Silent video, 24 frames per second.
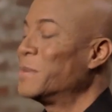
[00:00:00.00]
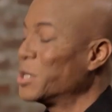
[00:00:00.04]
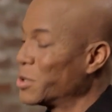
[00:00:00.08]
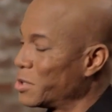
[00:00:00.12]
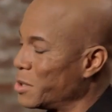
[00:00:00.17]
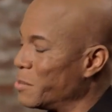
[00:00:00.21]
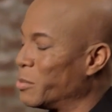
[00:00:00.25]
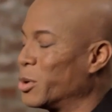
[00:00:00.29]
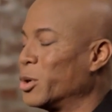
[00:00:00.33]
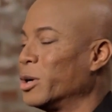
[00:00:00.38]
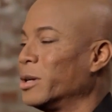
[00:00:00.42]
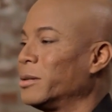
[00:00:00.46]
most
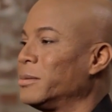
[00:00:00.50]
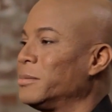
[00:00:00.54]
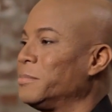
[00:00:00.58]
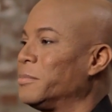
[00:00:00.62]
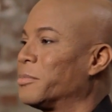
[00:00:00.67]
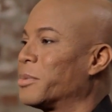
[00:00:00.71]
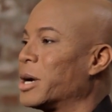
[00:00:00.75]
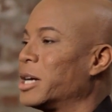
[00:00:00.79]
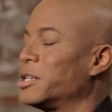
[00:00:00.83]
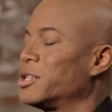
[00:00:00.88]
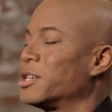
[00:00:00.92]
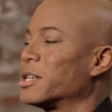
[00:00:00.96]

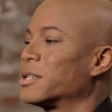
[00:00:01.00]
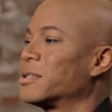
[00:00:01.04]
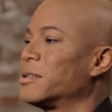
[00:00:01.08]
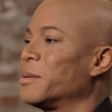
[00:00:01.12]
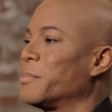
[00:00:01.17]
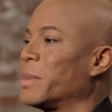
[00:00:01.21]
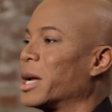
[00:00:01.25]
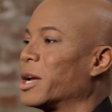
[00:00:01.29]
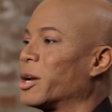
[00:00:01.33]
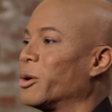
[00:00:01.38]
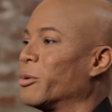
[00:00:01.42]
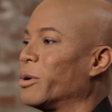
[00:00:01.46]
important projects in
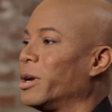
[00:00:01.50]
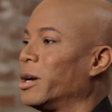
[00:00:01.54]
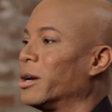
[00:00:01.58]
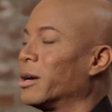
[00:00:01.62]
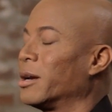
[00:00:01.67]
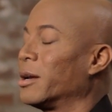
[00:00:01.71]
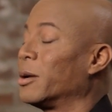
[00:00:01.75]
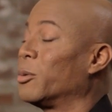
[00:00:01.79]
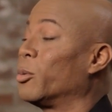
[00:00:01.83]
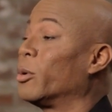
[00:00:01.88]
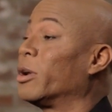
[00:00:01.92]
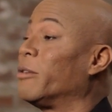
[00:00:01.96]
my career
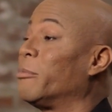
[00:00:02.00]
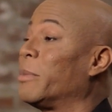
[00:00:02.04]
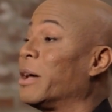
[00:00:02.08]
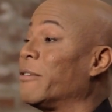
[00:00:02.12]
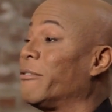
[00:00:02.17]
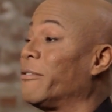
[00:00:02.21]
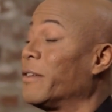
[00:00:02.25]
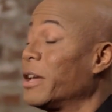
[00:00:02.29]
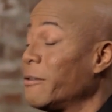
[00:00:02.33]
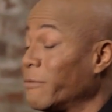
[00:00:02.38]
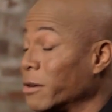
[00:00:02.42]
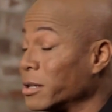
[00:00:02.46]
and one of my
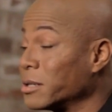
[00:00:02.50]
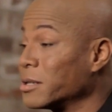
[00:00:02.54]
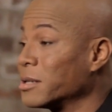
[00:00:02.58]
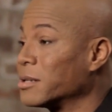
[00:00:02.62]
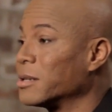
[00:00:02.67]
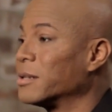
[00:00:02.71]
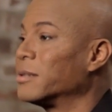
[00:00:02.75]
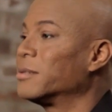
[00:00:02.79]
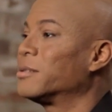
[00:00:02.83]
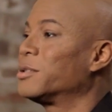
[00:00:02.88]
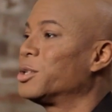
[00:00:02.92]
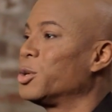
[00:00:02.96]
favorites
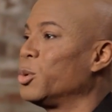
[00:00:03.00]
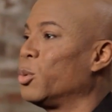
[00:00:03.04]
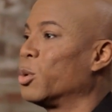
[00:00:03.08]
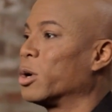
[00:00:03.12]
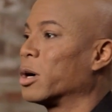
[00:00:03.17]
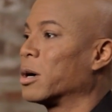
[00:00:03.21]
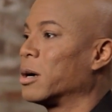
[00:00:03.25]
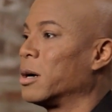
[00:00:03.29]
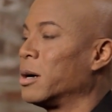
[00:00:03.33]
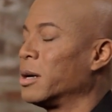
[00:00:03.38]
to work